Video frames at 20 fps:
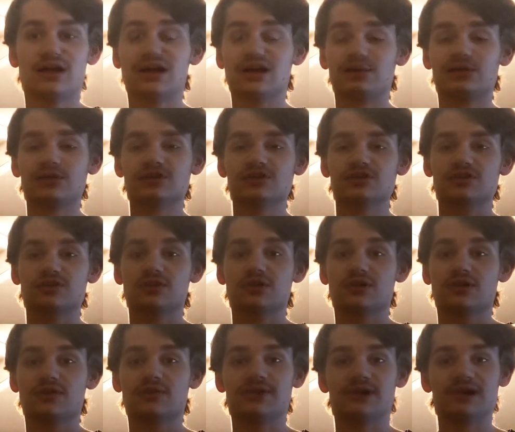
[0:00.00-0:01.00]
I'm also
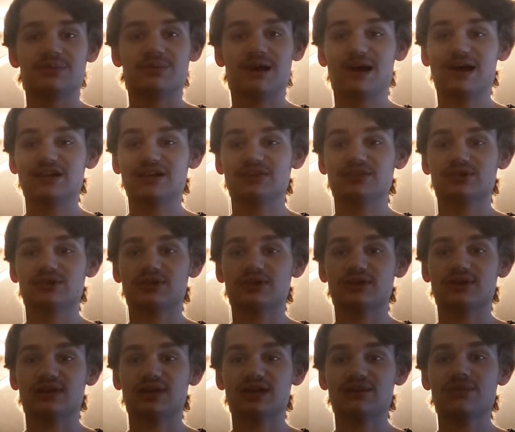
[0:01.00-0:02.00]
very passionate about the
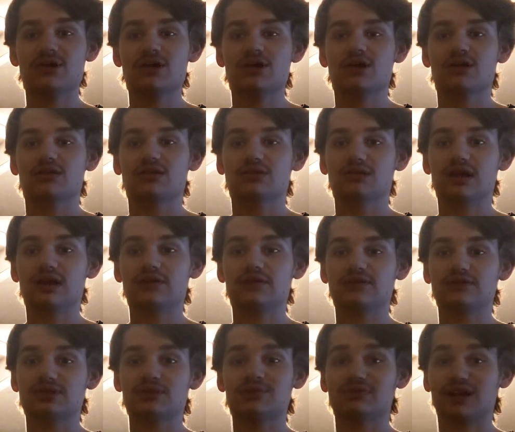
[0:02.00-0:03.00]
game,
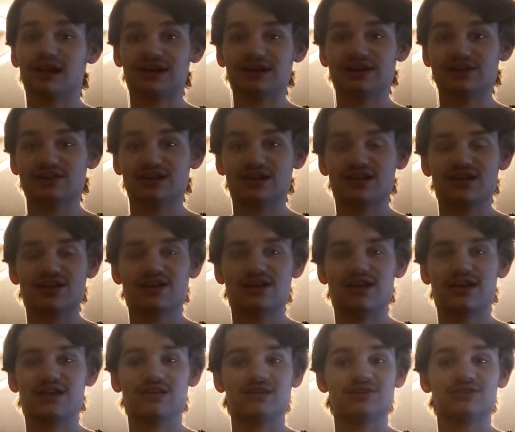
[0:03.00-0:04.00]
love to blindside,
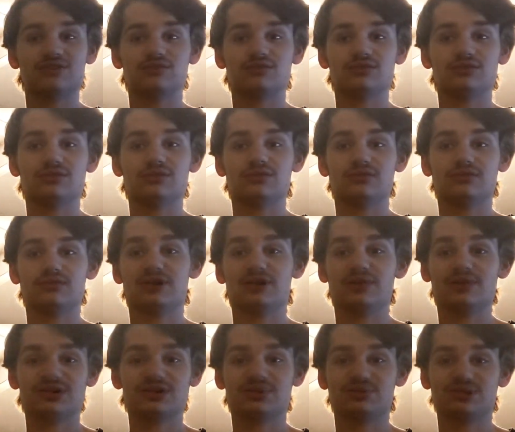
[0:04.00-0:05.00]
and would
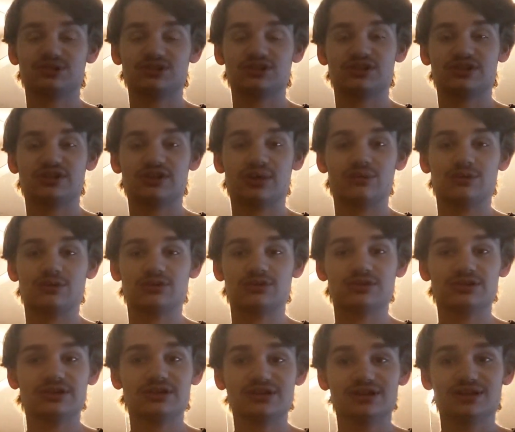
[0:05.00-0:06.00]
very much appreciate the
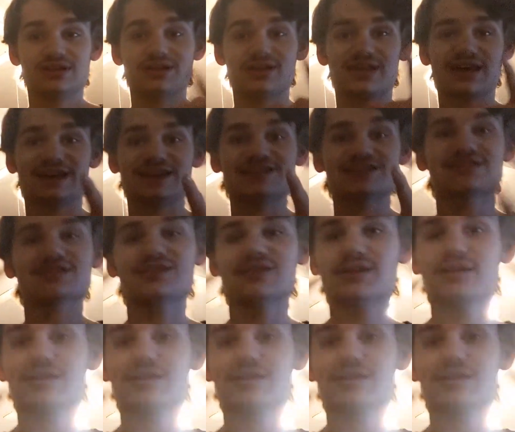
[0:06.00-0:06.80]
opportunity. Thanks.